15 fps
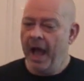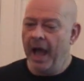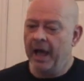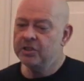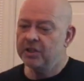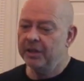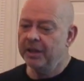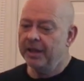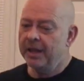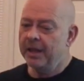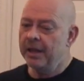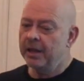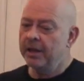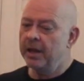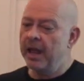And
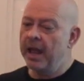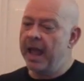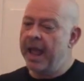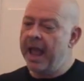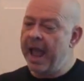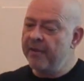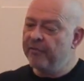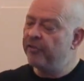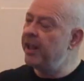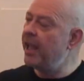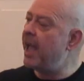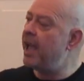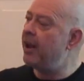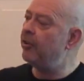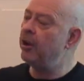every
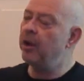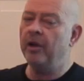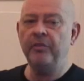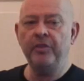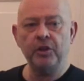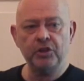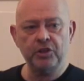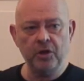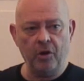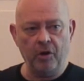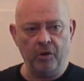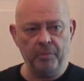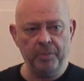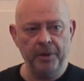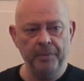area of the
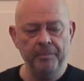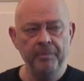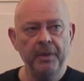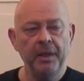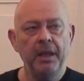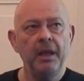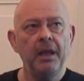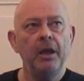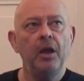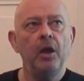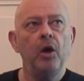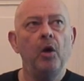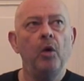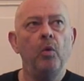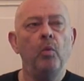shop
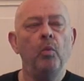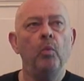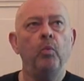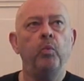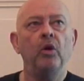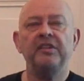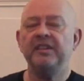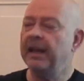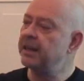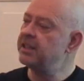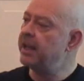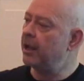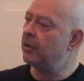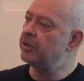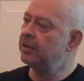was let
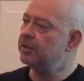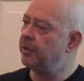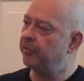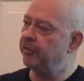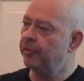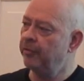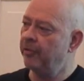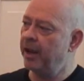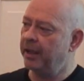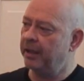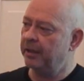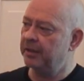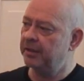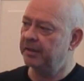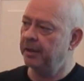out at different
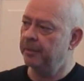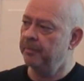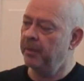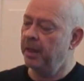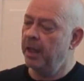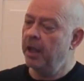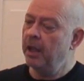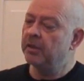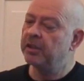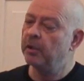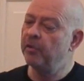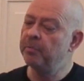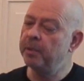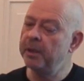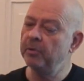rates. So
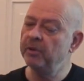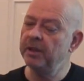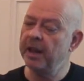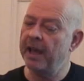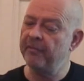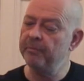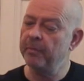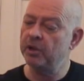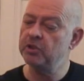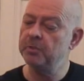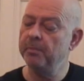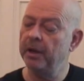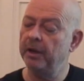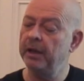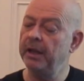if people didn't have much
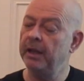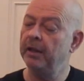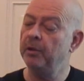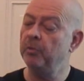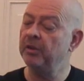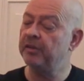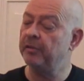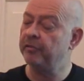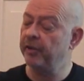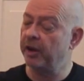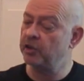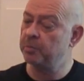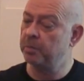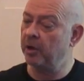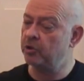money and it was a fresh
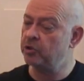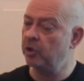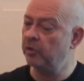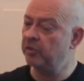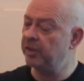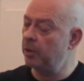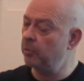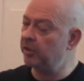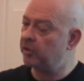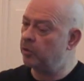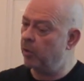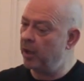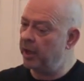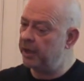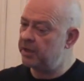produce, it was
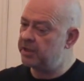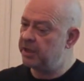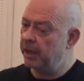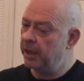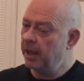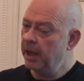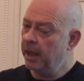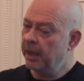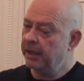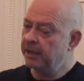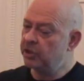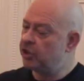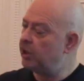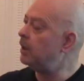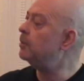quite
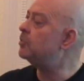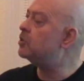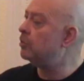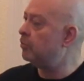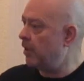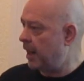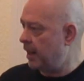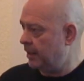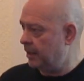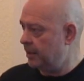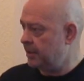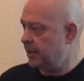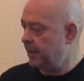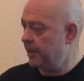cheap to rent.